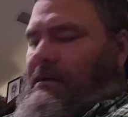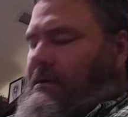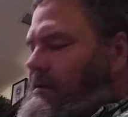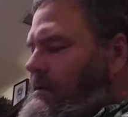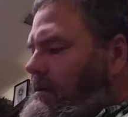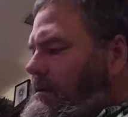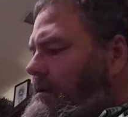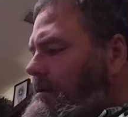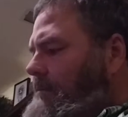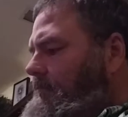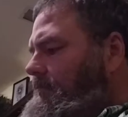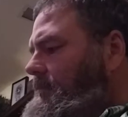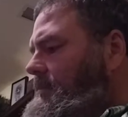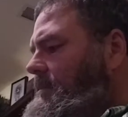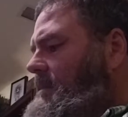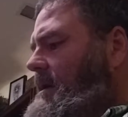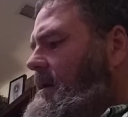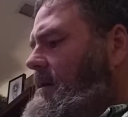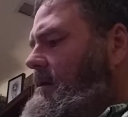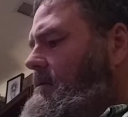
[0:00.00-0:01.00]

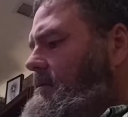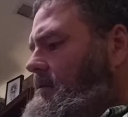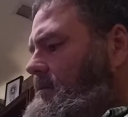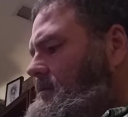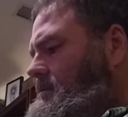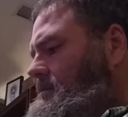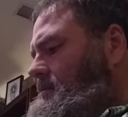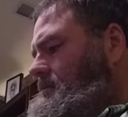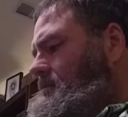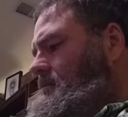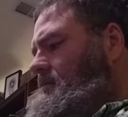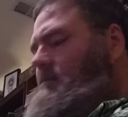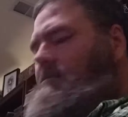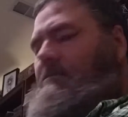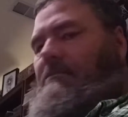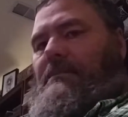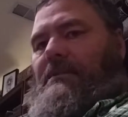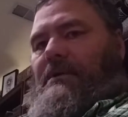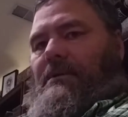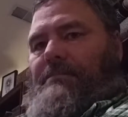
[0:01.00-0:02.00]
Now,
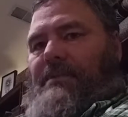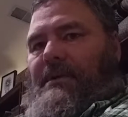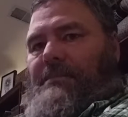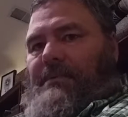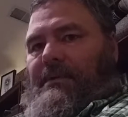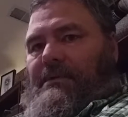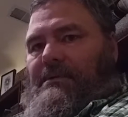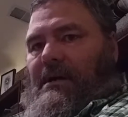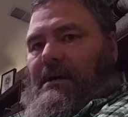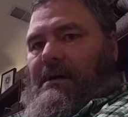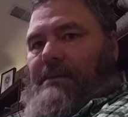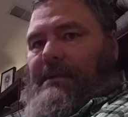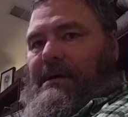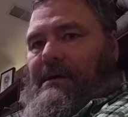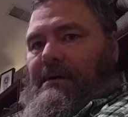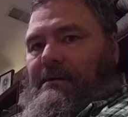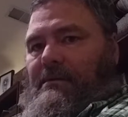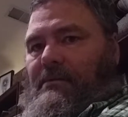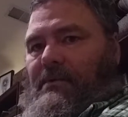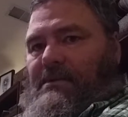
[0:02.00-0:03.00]
there are people who talk
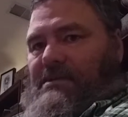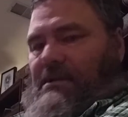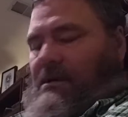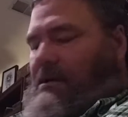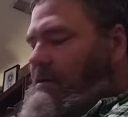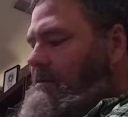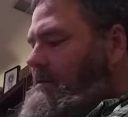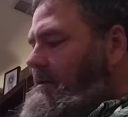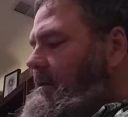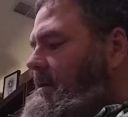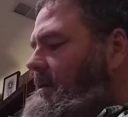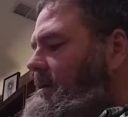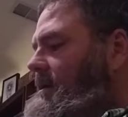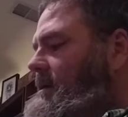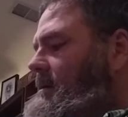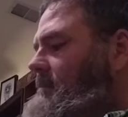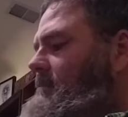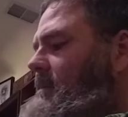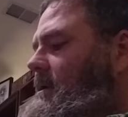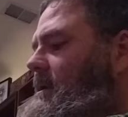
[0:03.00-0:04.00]
about what's called an
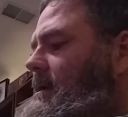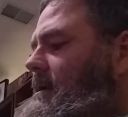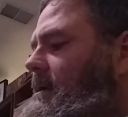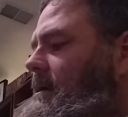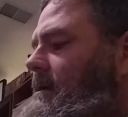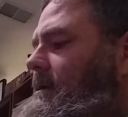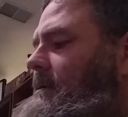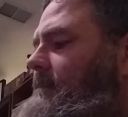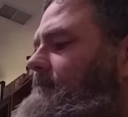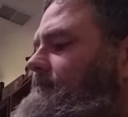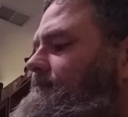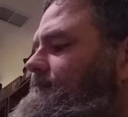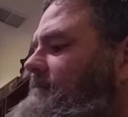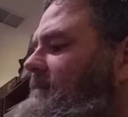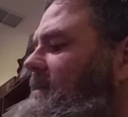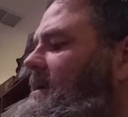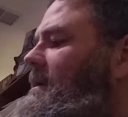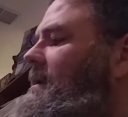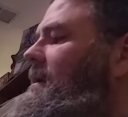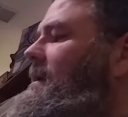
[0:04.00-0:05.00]
idiot mark.
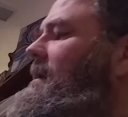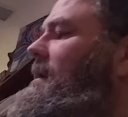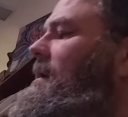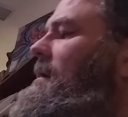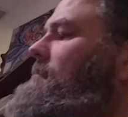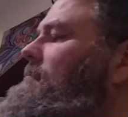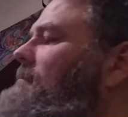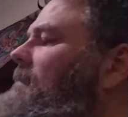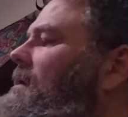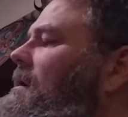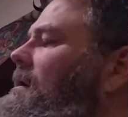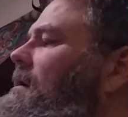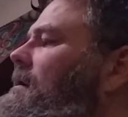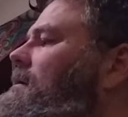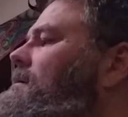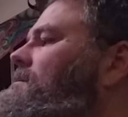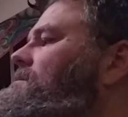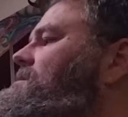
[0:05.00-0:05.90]
An idiot mark